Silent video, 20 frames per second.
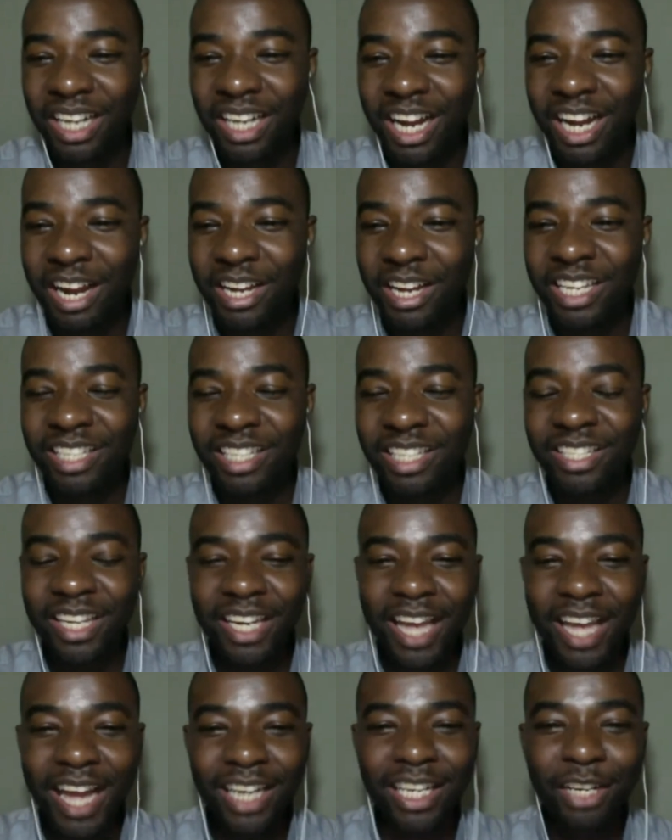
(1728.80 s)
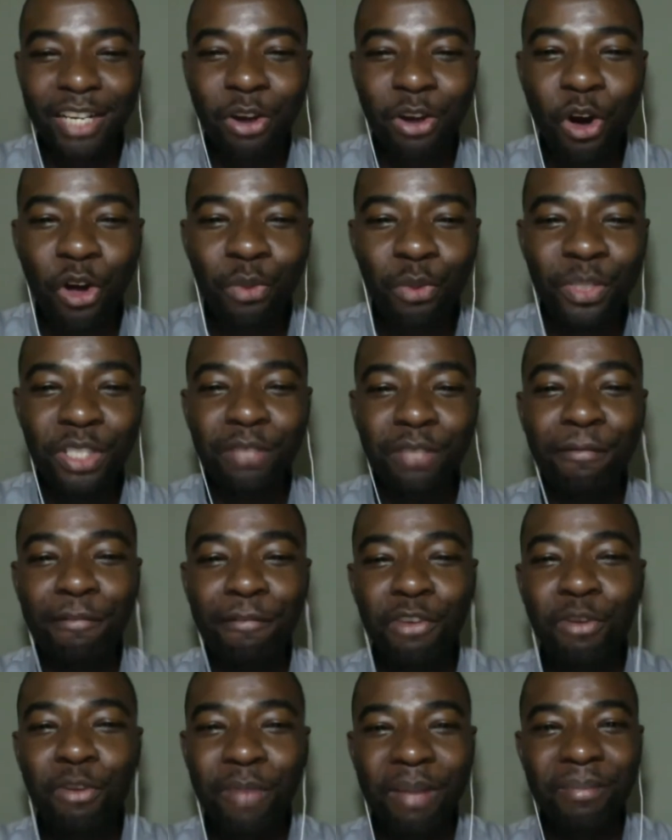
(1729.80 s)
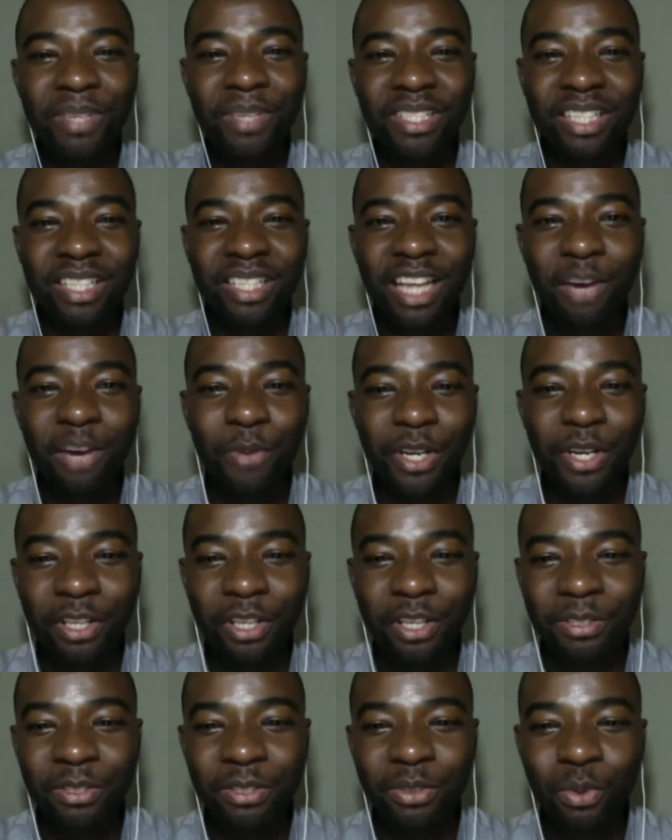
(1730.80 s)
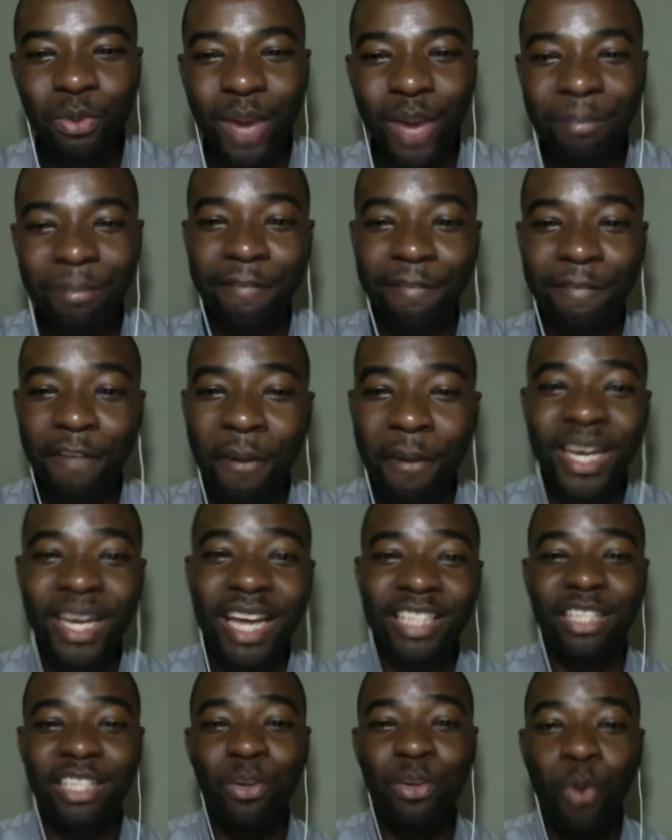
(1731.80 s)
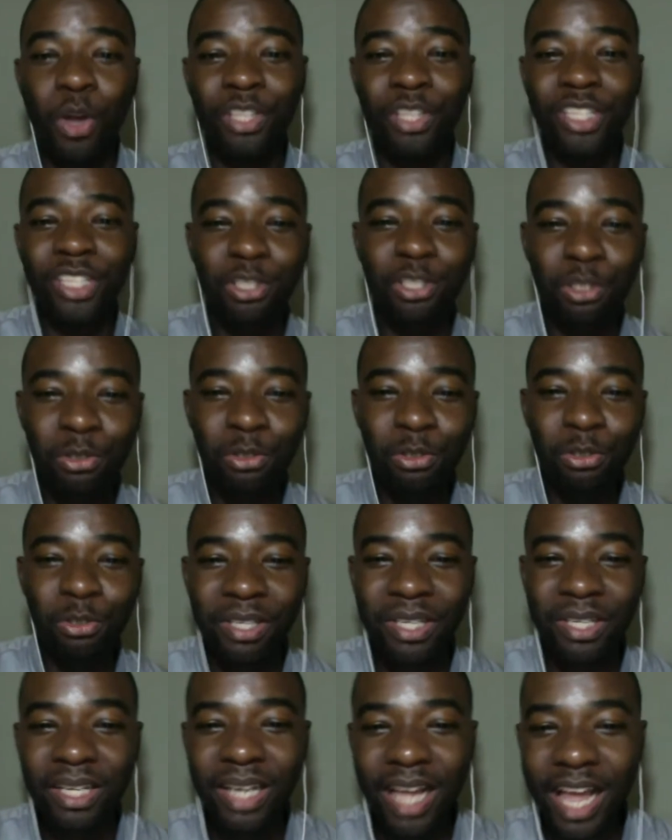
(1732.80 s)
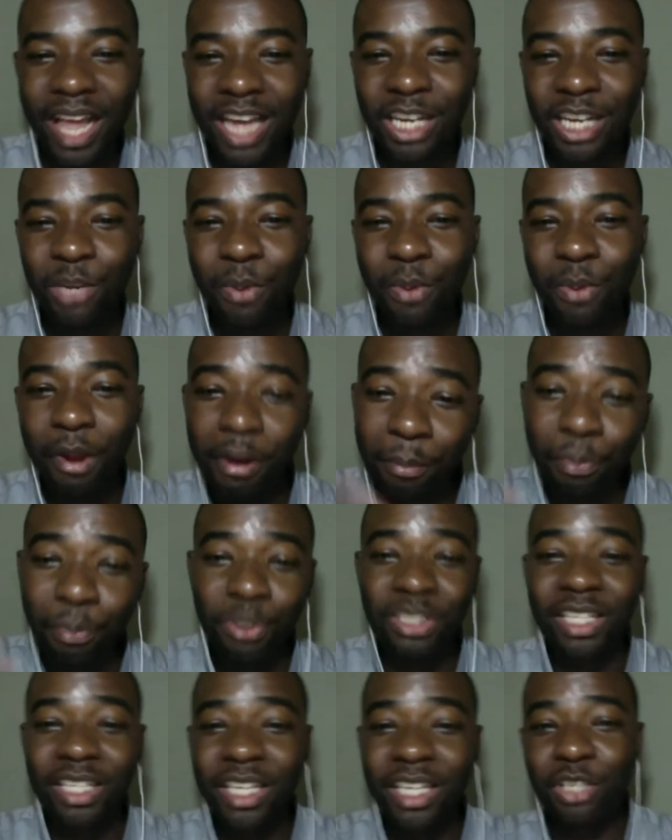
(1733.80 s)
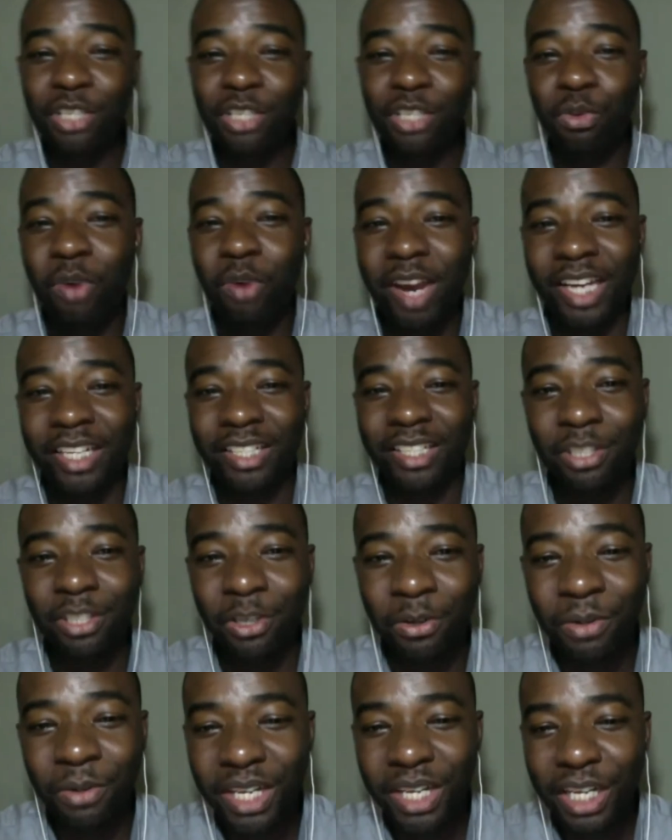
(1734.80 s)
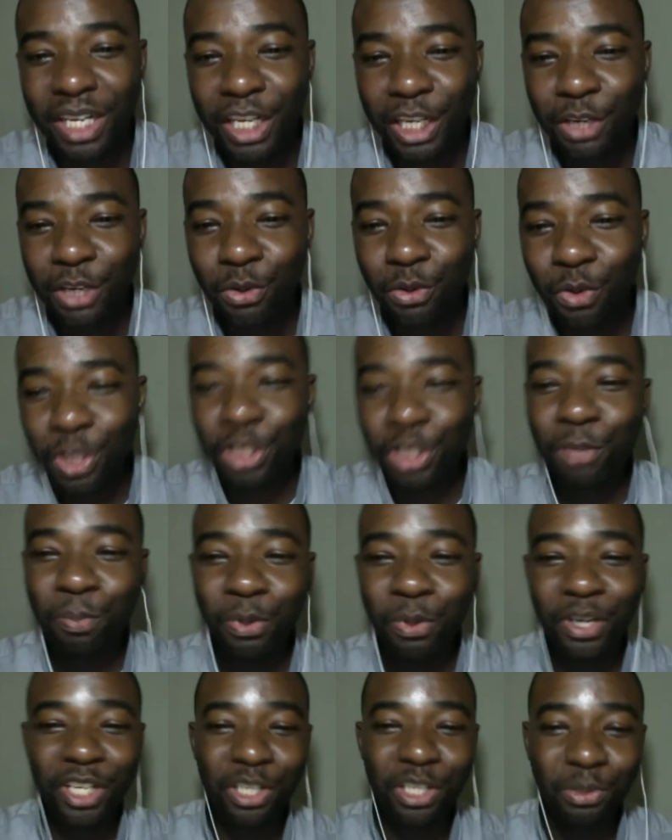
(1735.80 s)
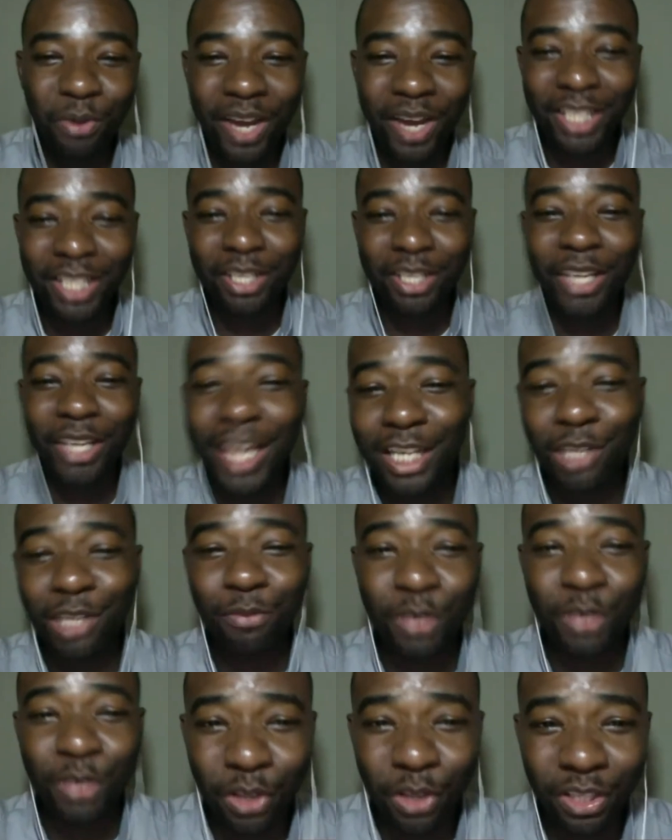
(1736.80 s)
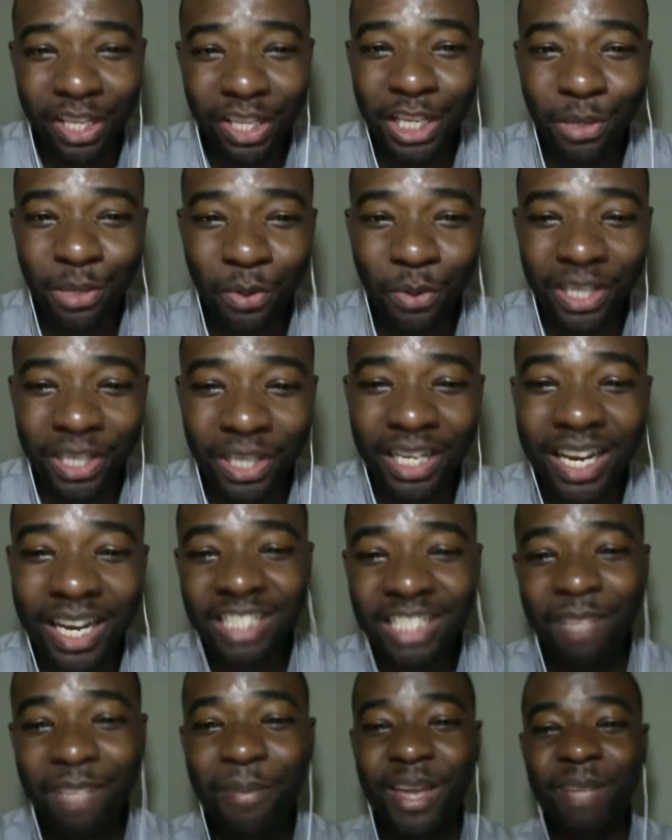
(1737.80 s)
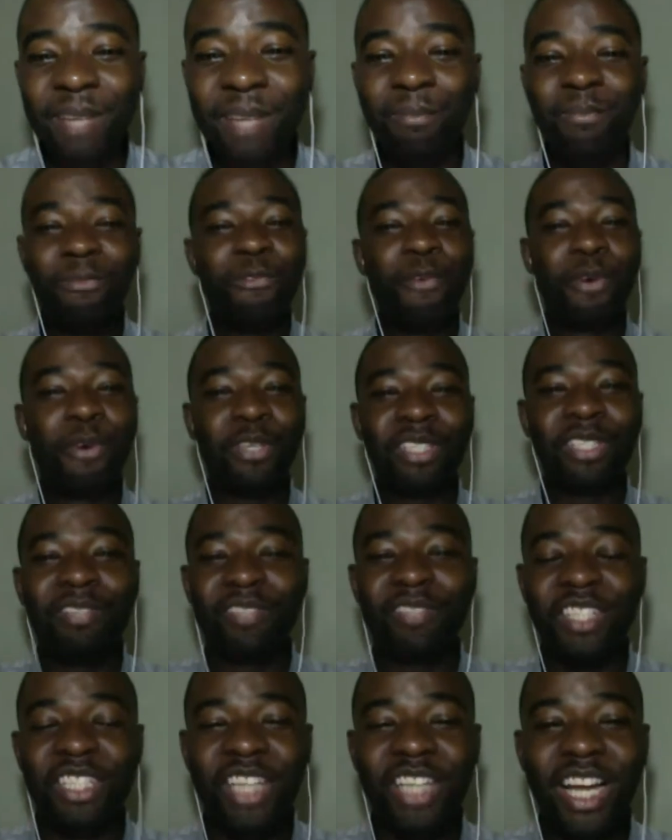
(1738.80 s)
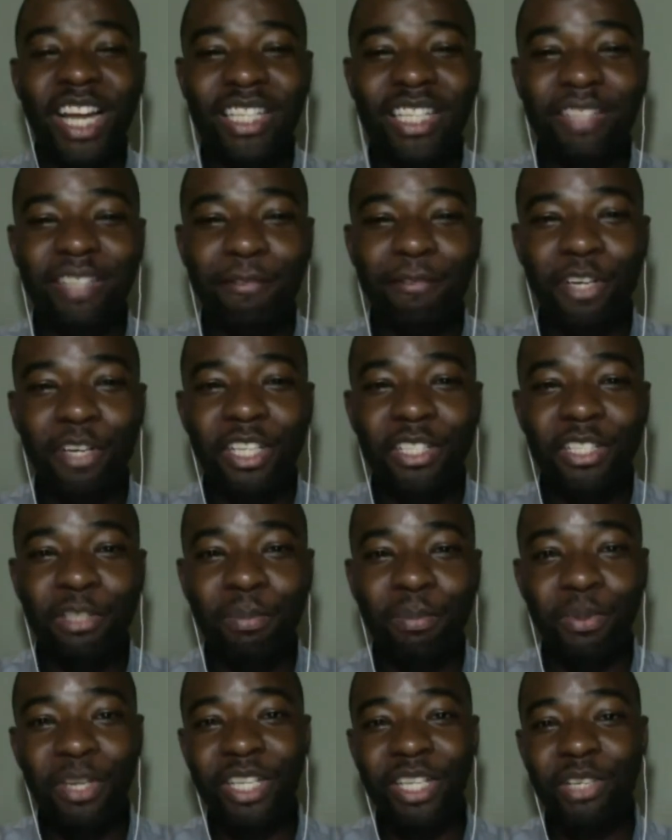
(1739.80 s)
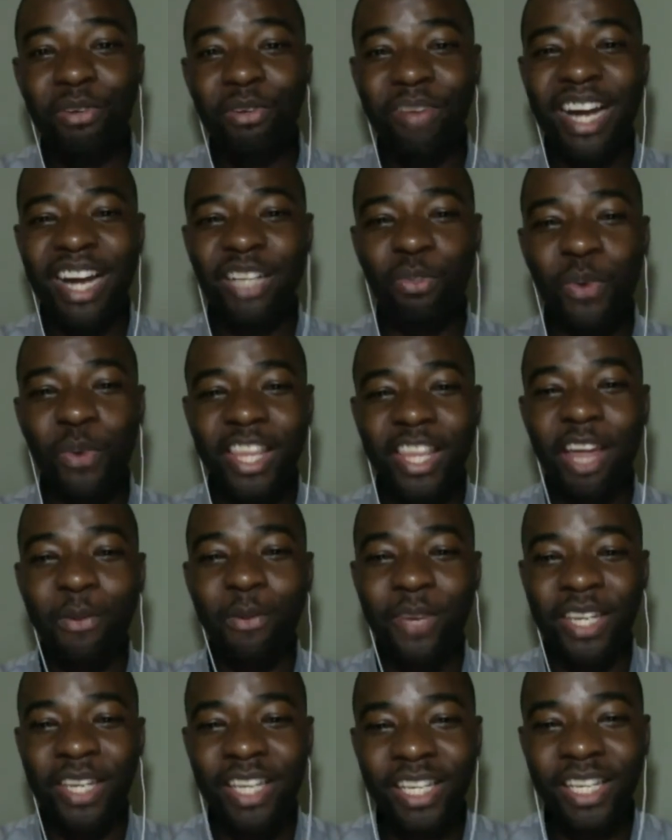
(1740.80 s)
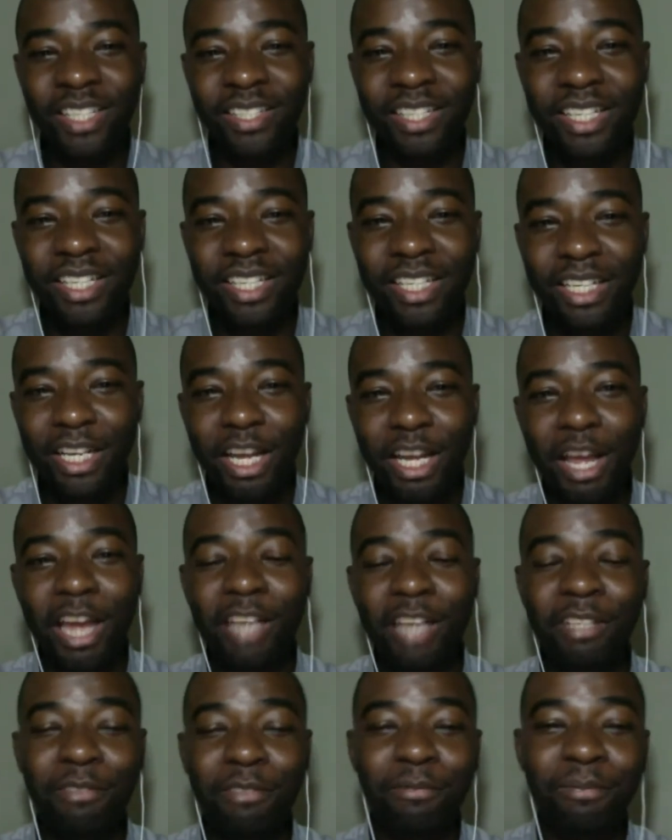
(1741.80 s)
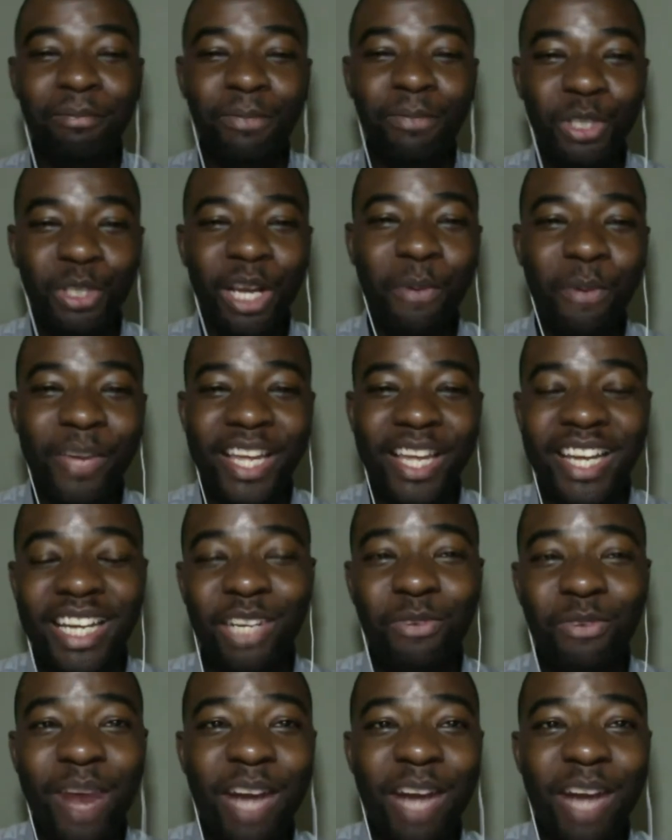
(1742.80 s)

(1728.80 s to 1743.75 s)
he said he had a call with some few members that were not quite performing as they wanted to, and they weren't putting in the work. So once you put in the work, you get the result that you want. That's the main focus of this challenge, for us to put in the right work that we need, and so that we can get the right